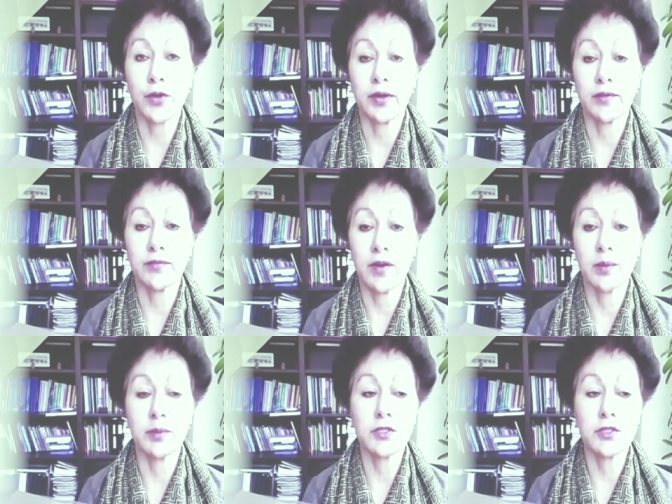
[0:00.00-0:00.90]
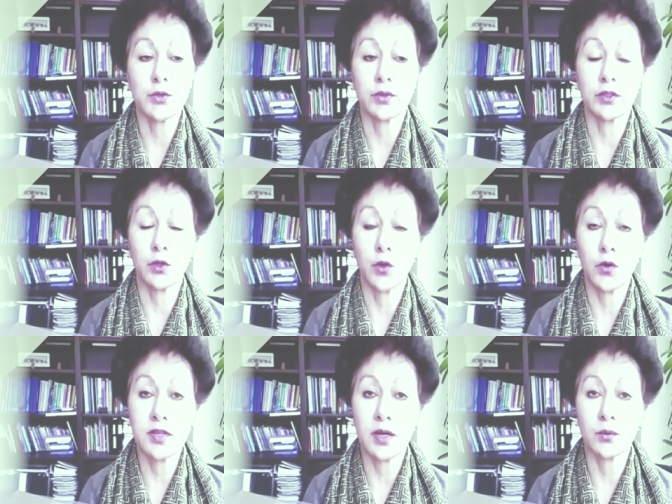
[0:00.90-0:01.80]
for training farmers during the
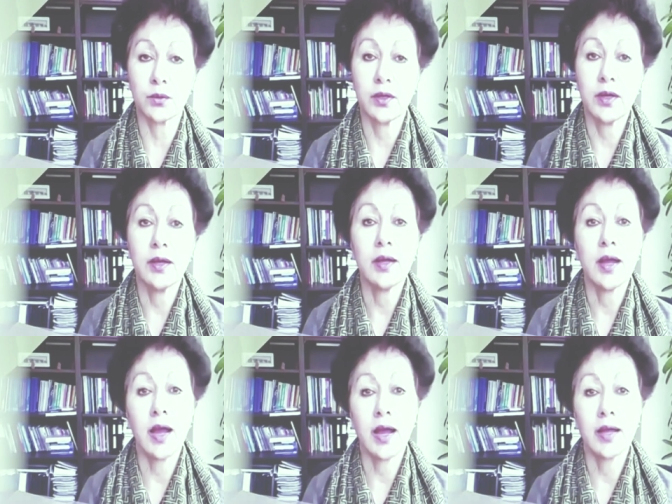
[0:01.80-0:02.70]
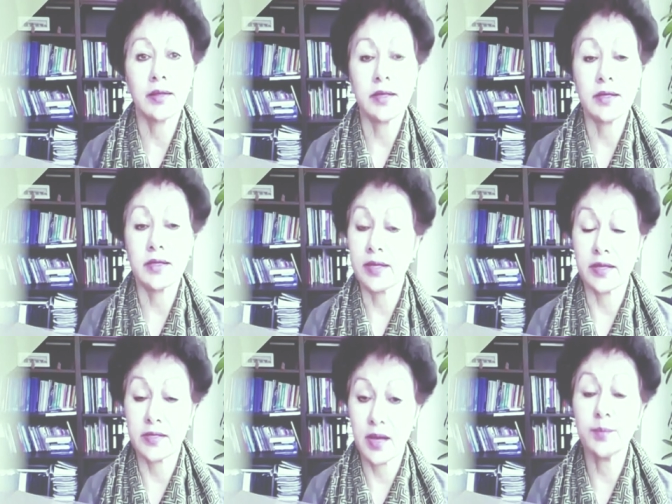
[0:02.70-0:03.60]
lockdown and is an
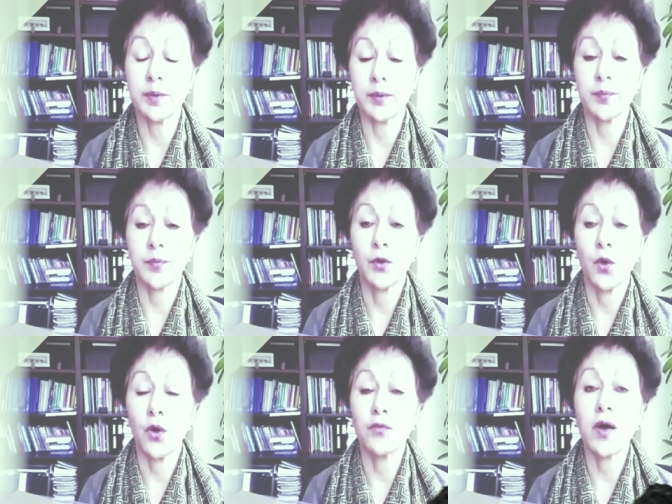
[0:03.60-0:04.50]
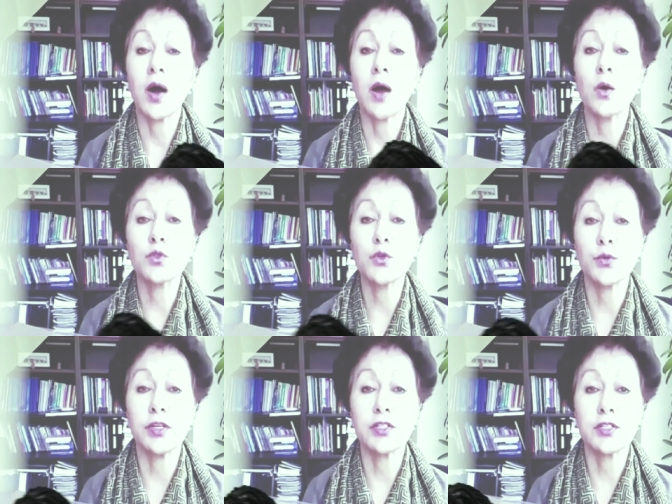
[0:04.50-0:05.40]
example of how
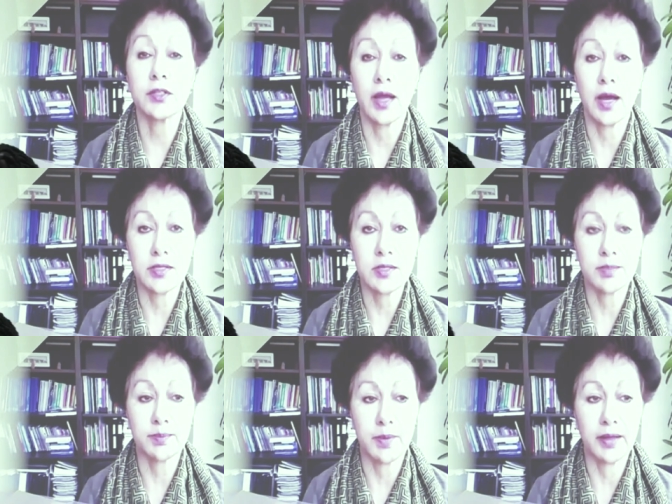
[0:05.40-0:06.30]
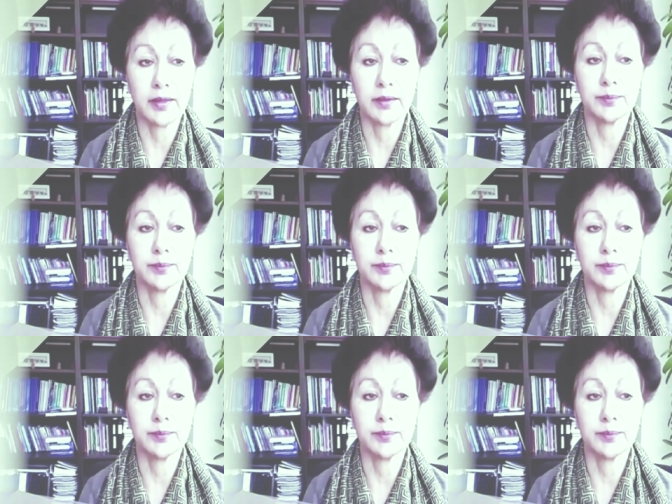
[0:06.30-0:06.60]
to reach the last mile.